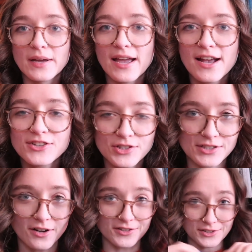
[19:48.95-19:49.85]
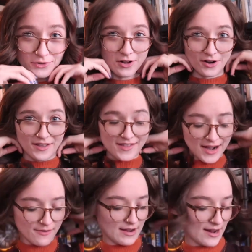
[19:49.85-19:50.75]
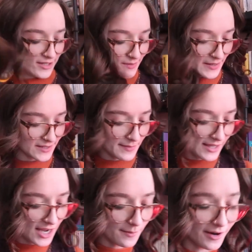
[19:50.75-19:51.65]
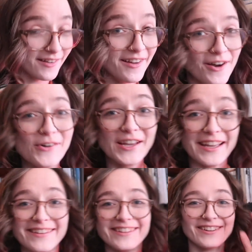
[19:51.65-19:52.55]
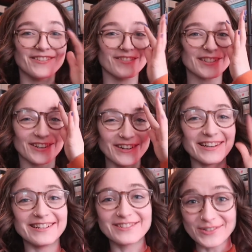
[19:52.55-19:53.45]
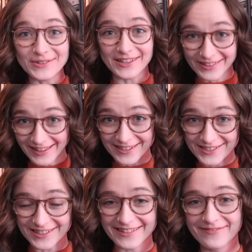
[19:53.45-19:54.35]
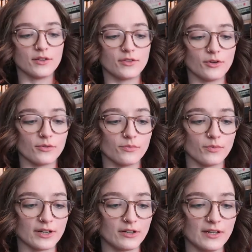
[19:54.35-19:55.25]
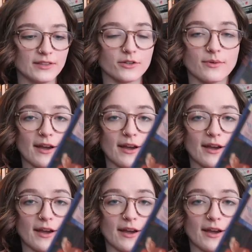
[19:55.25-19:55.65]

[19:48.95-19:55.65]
So I actually talked so long that I ran out of space in my camera. Okay, returning to the collection. The Riddle in the